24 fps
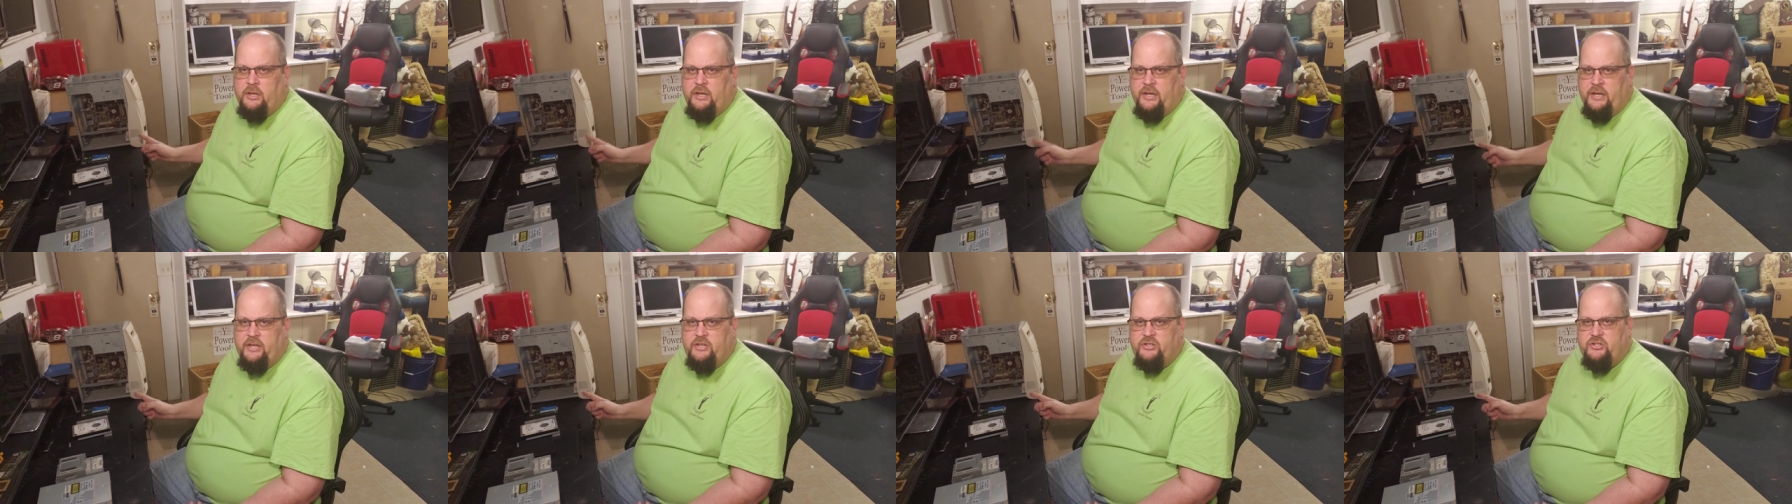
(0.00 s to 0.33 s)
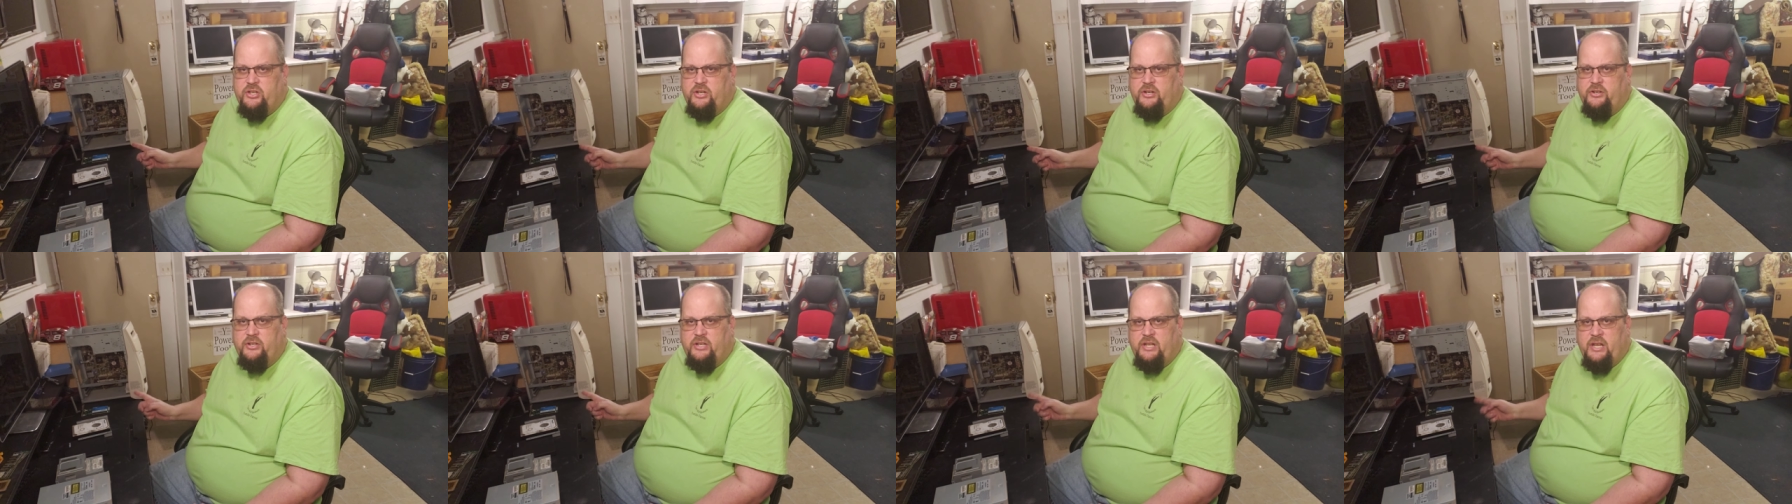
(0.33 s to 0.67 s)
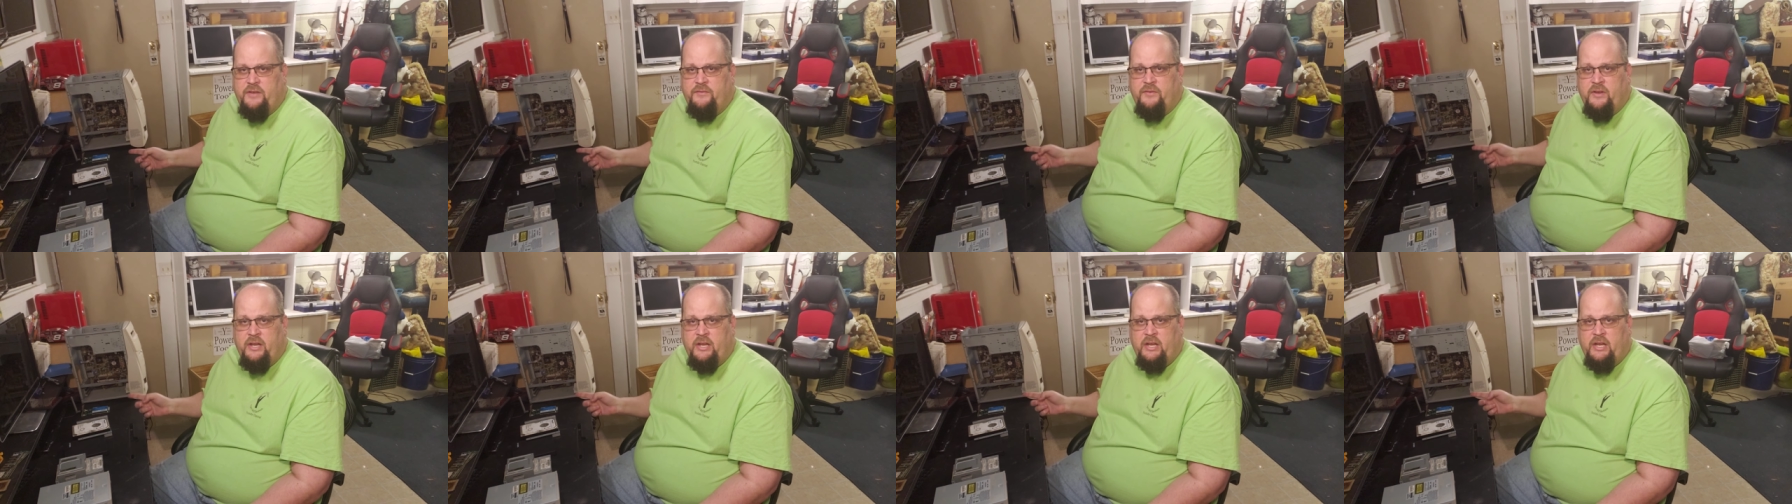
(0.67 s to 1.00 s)
Is there
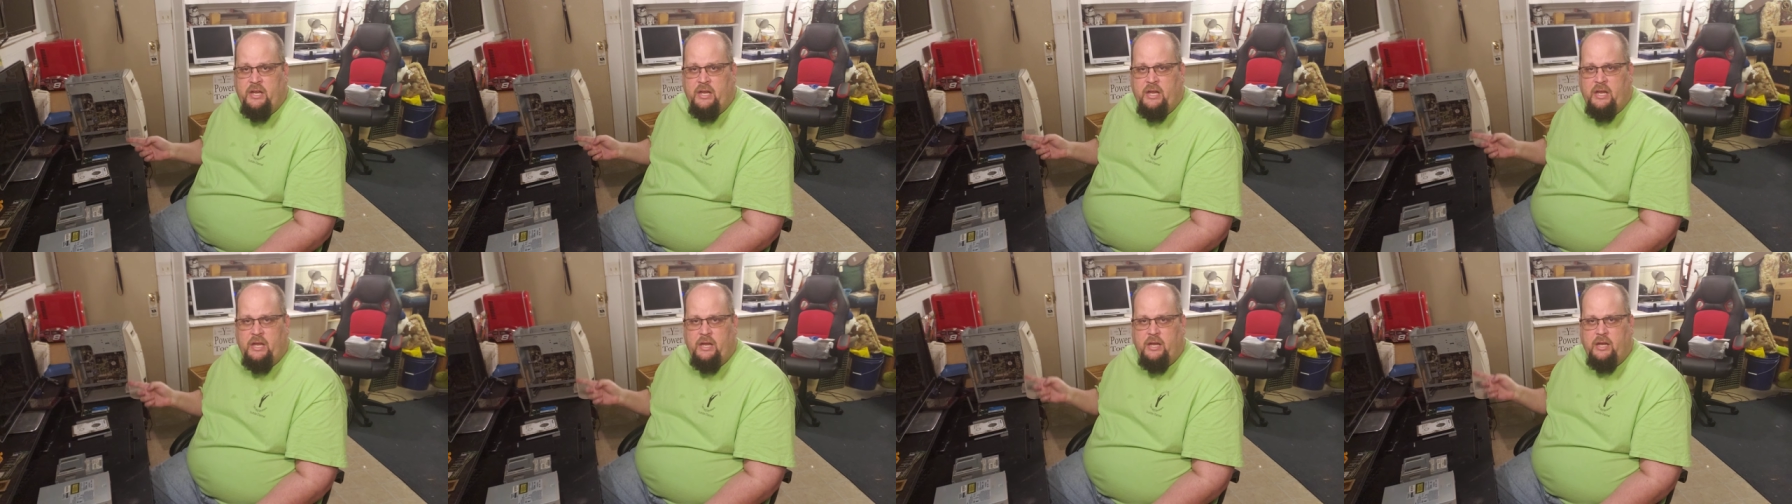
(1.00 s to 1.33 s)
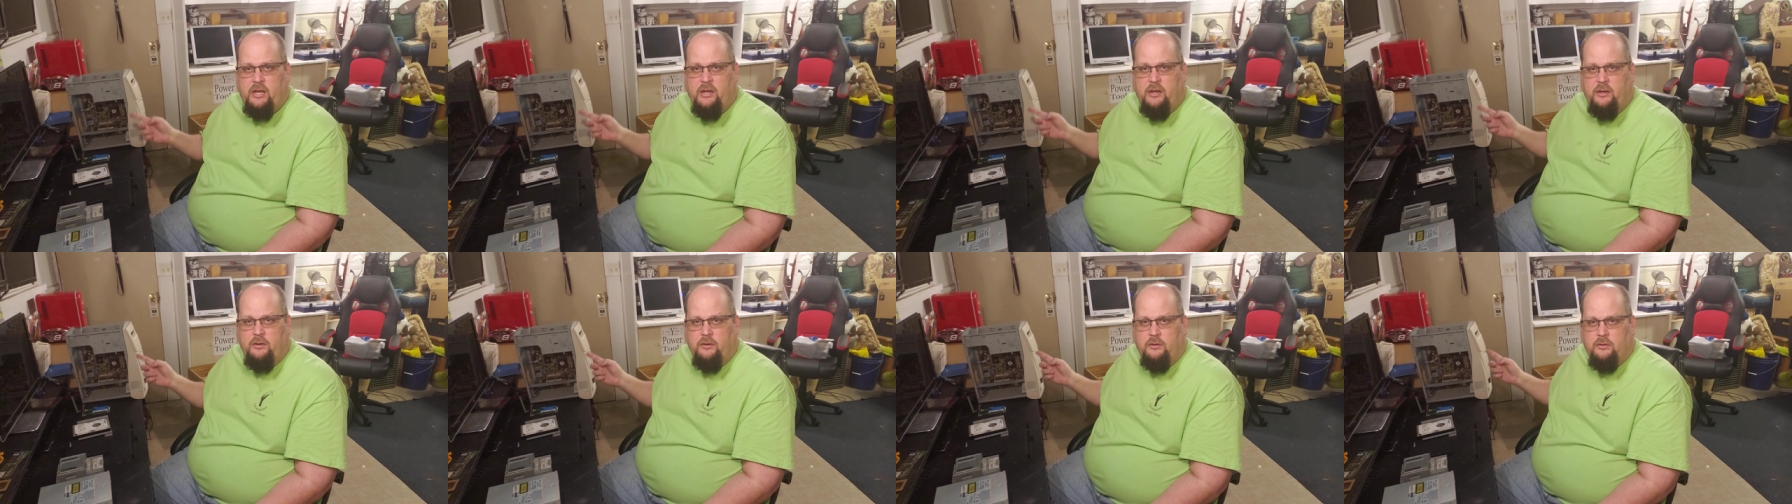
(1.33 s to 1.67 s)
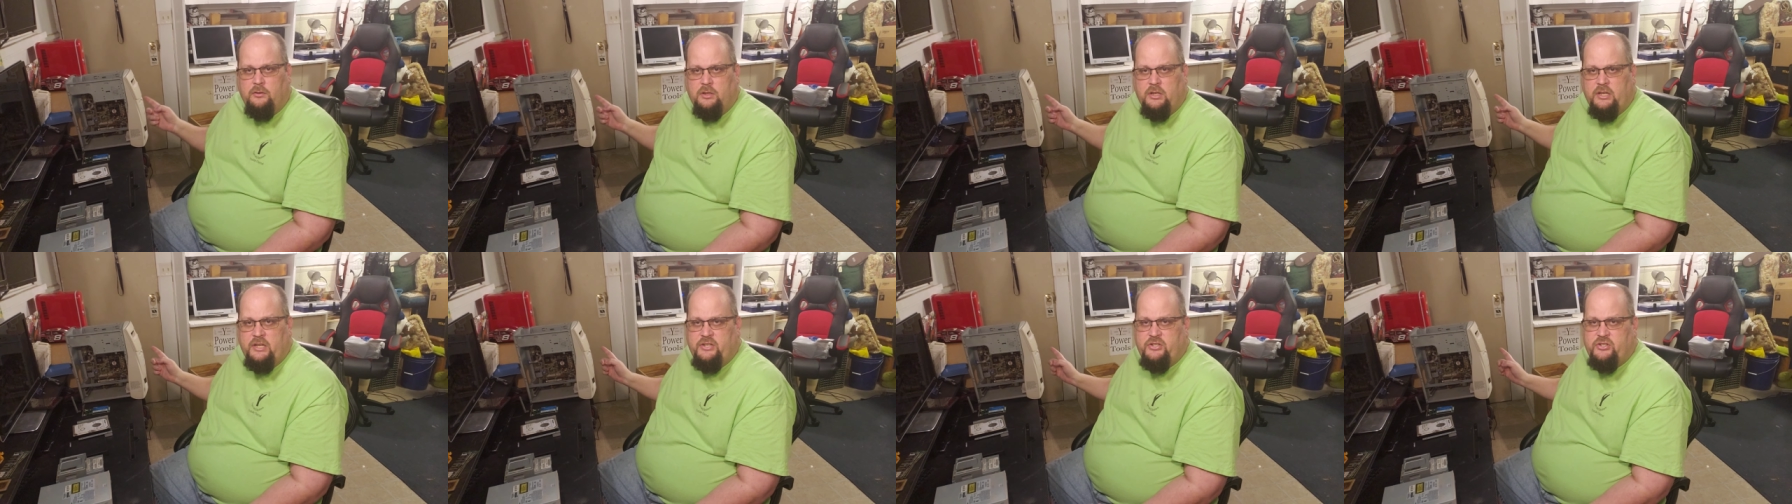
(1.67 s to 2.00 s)
DVD
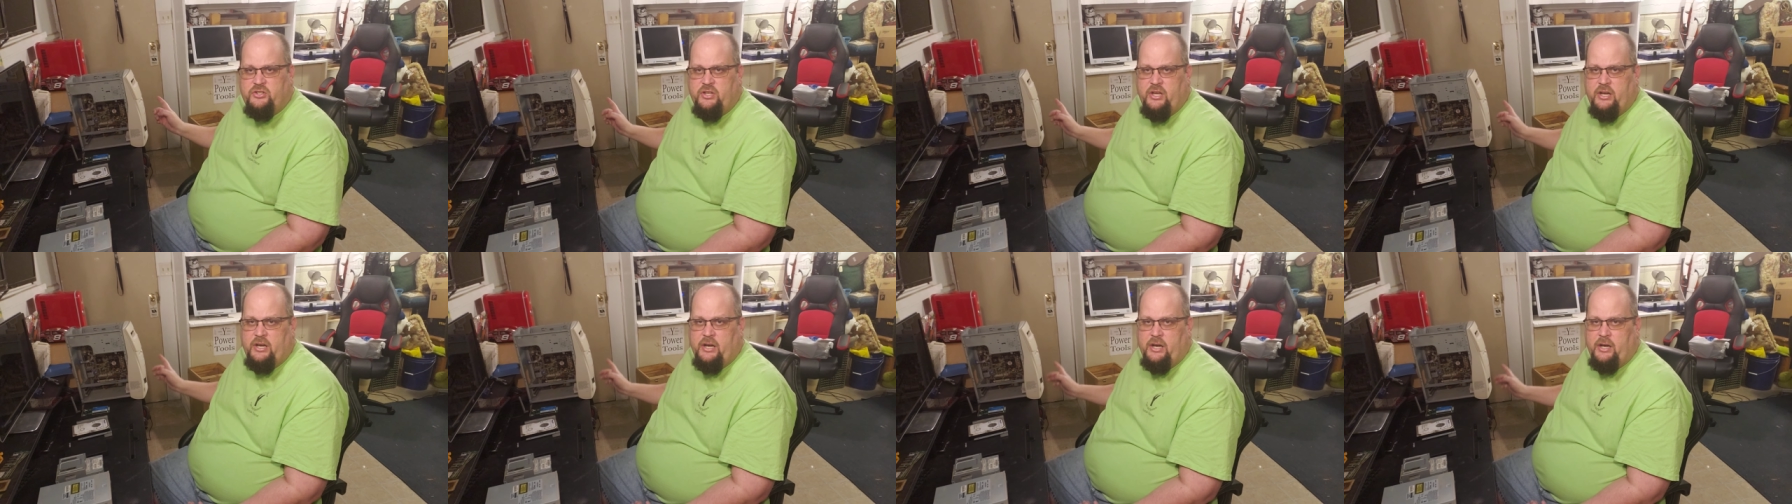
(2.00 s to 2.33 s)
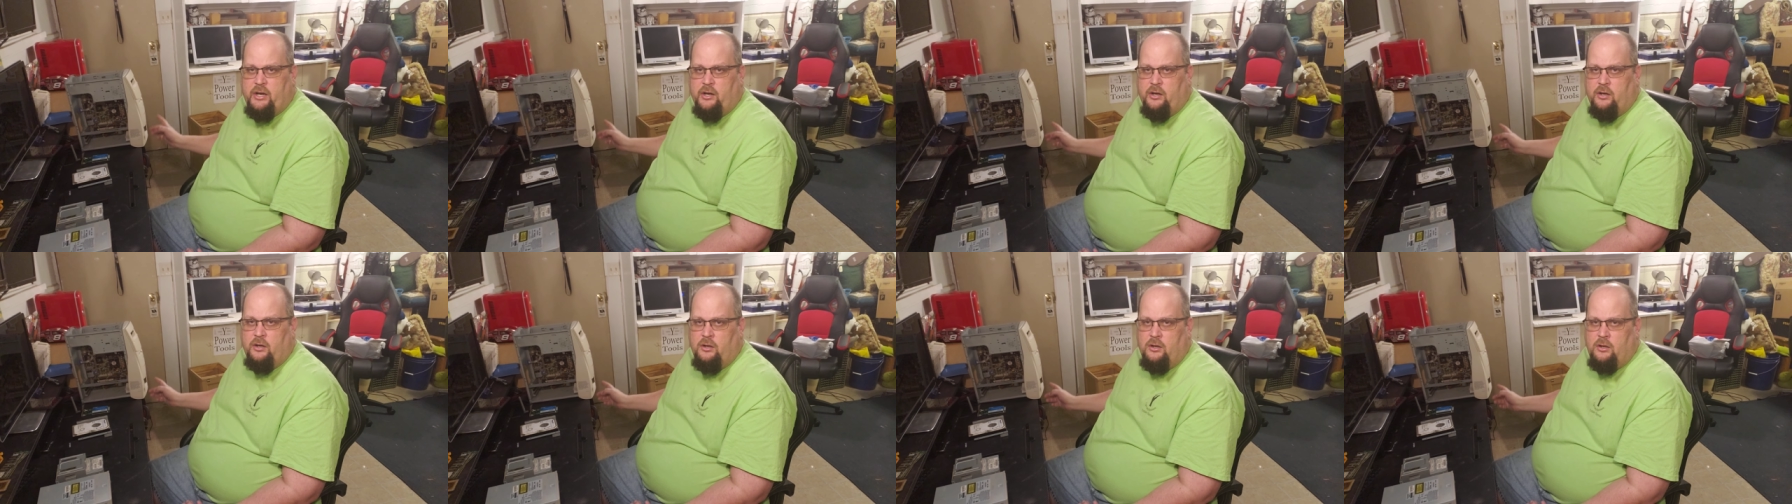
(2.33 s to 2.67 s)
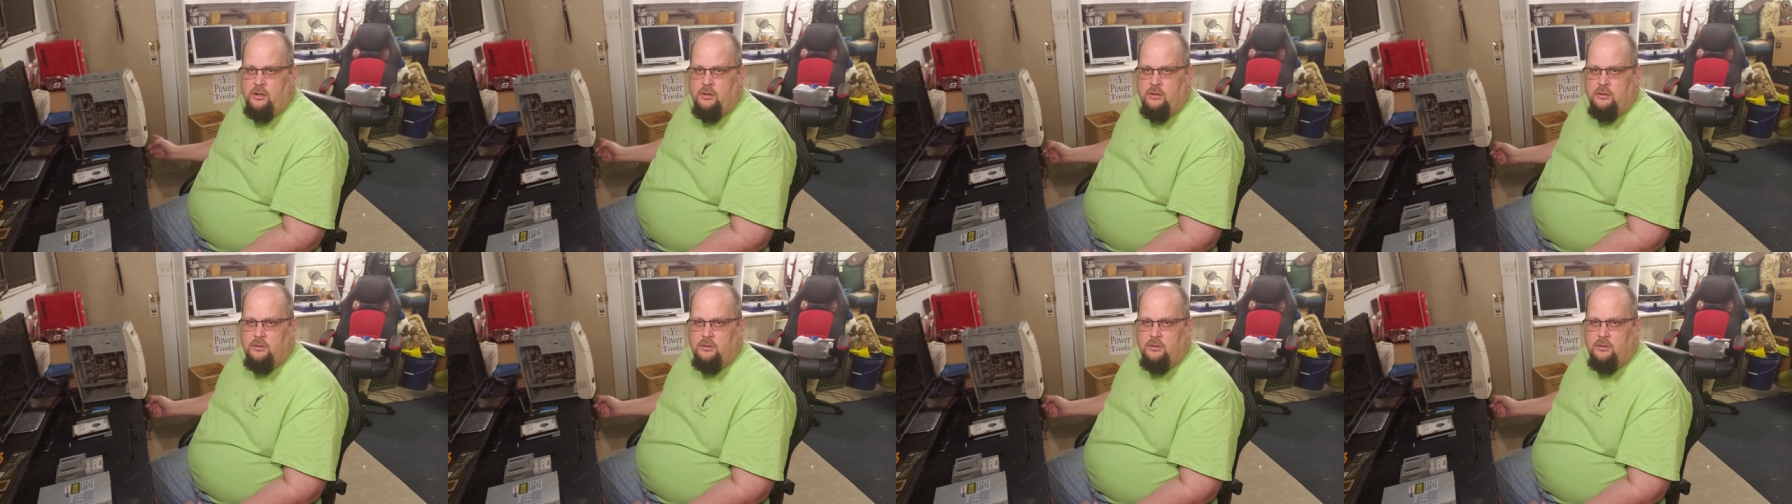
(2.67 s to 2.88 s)
is there